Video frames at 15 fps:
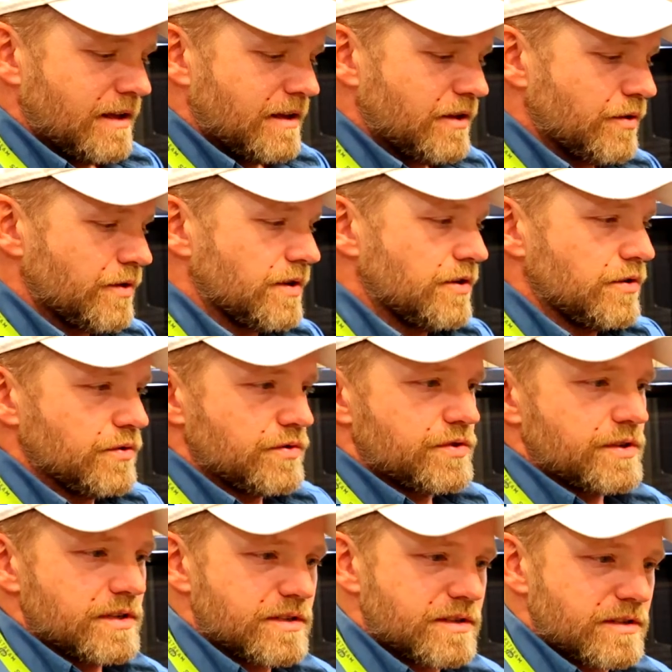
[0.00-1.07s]
You can use
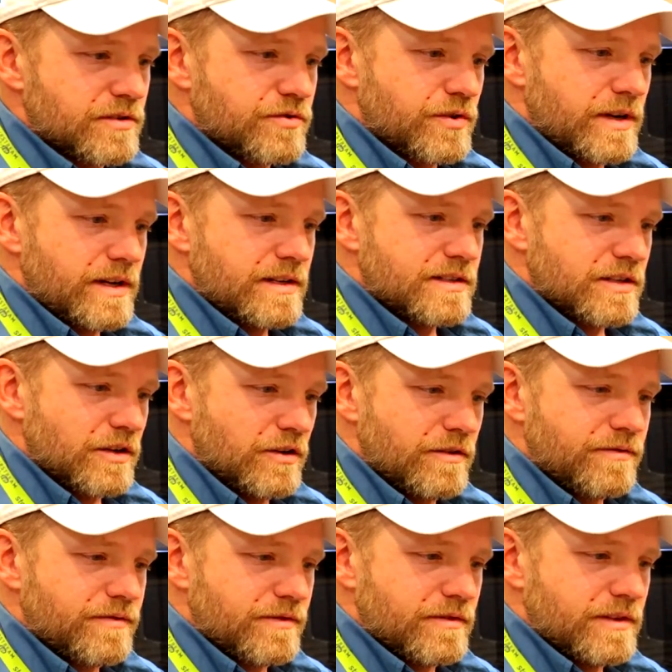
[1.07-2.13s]
just the tray itself
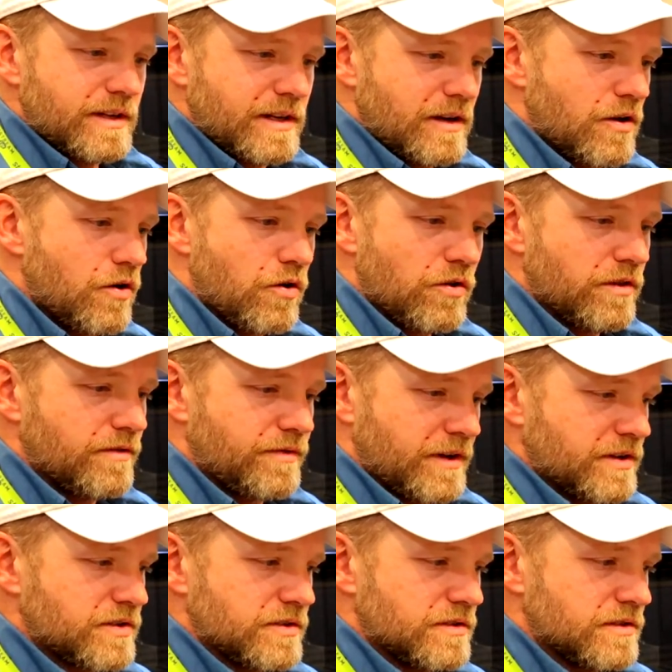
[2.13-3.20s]
and all the
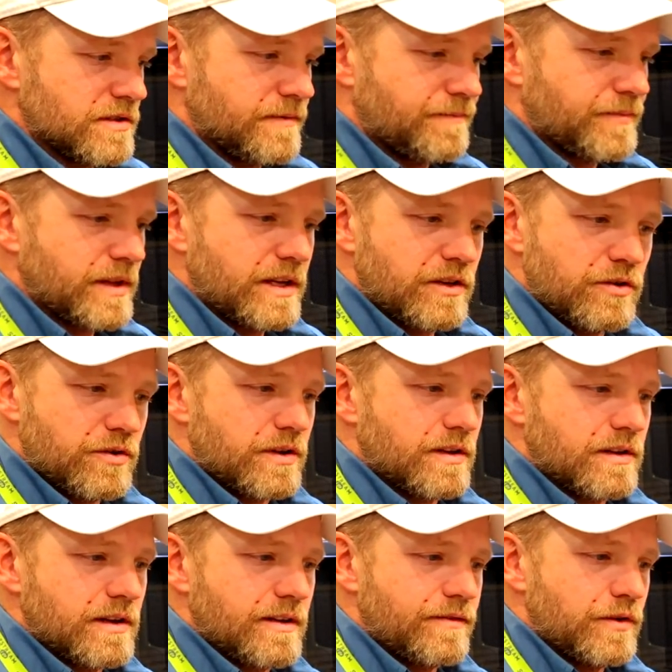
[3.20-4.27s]
functions. And you
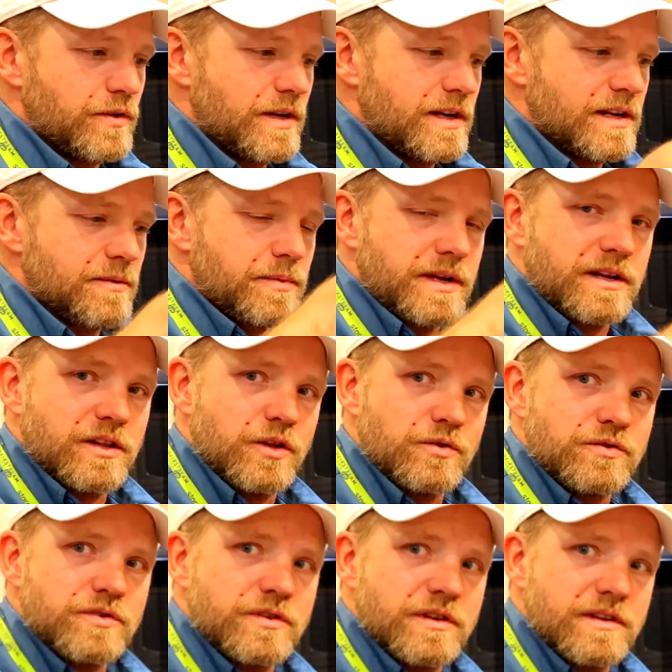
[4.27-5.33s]
can, if you need it to be
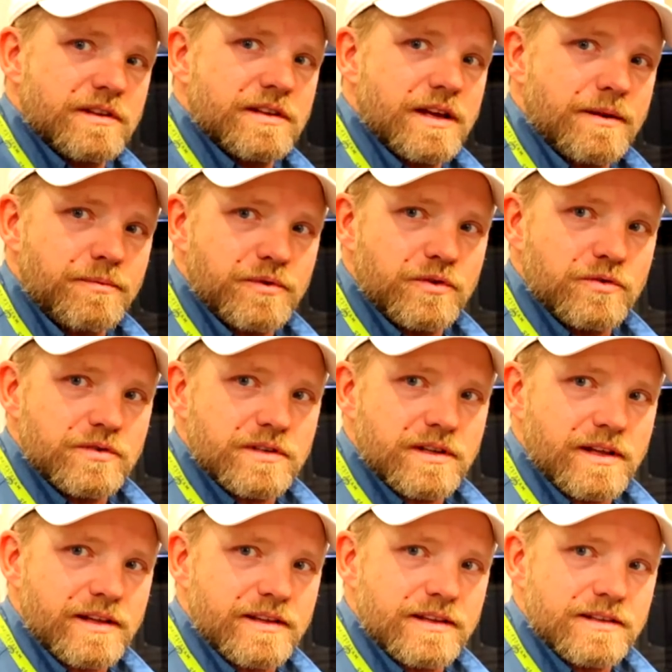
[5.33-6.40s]
closer to the top, you use it
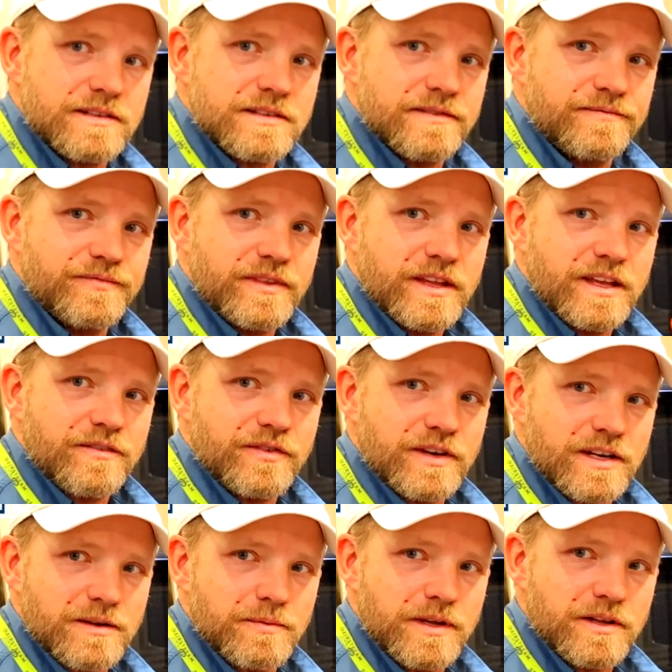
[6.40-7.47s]
like this. If you
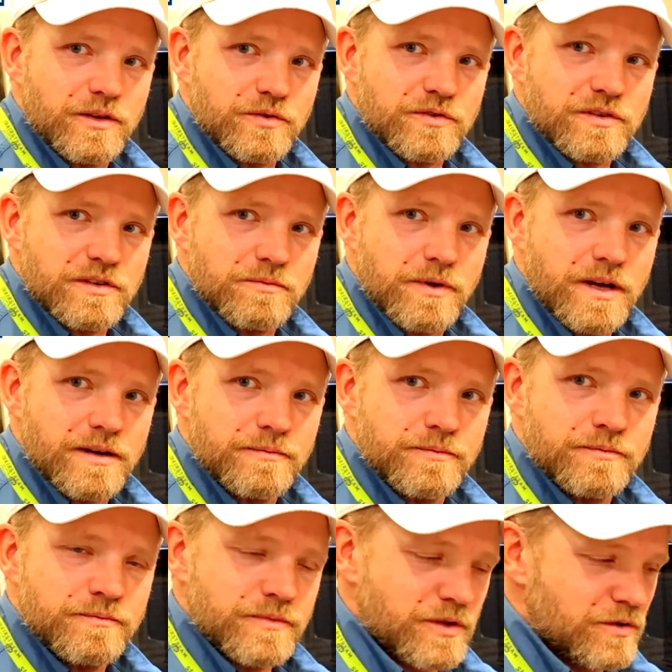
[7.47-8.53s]
need it to be closer to the
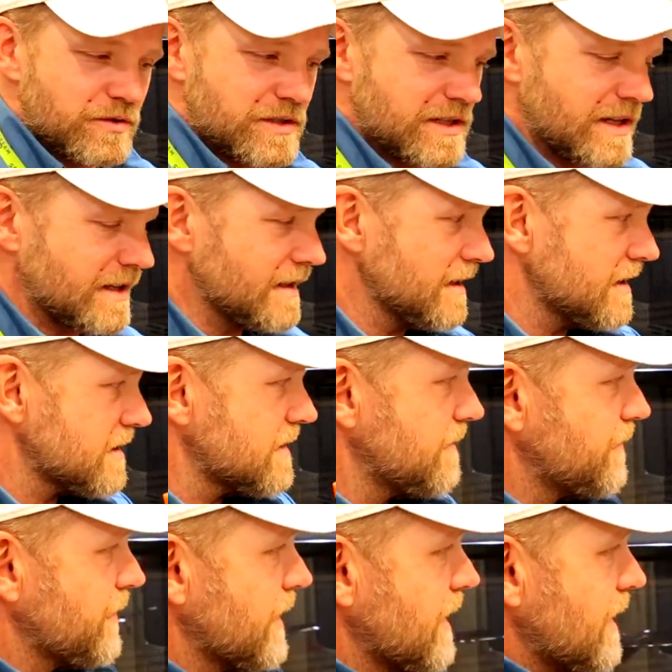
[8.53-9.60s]
bottom, use it like this.
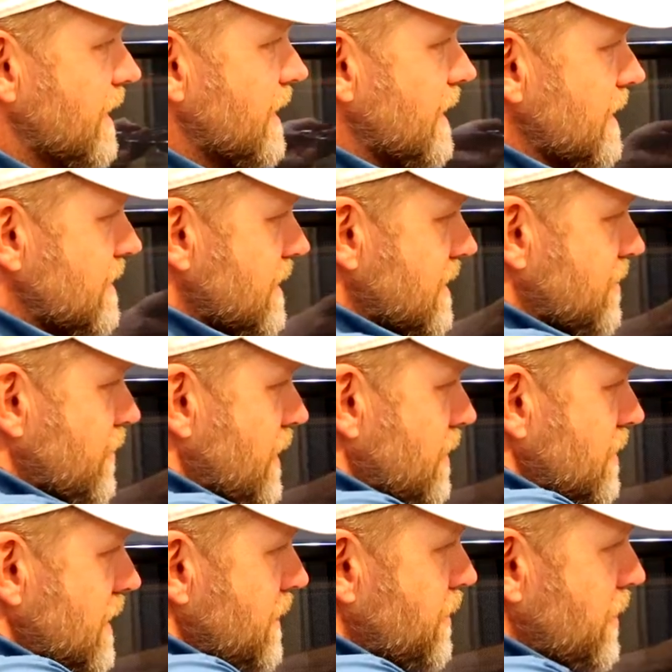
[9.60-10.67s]
It sits right on
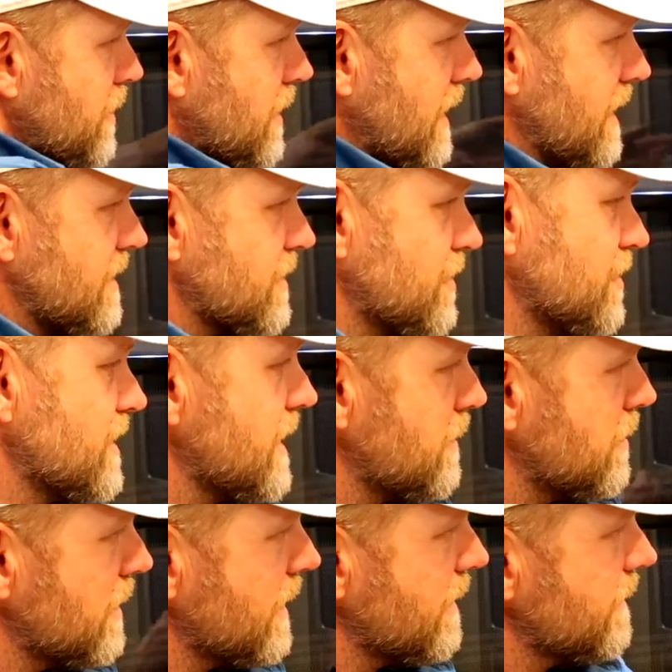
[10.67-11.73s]
top of your glass
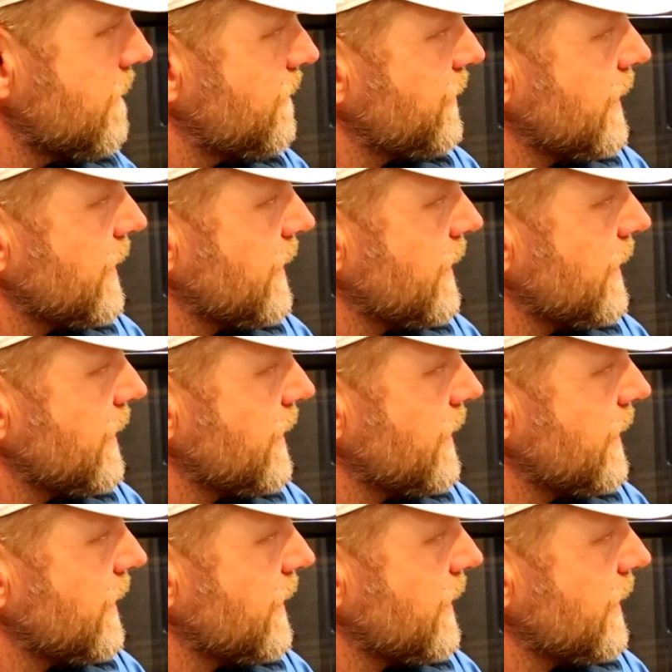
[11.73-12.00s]
turntable there.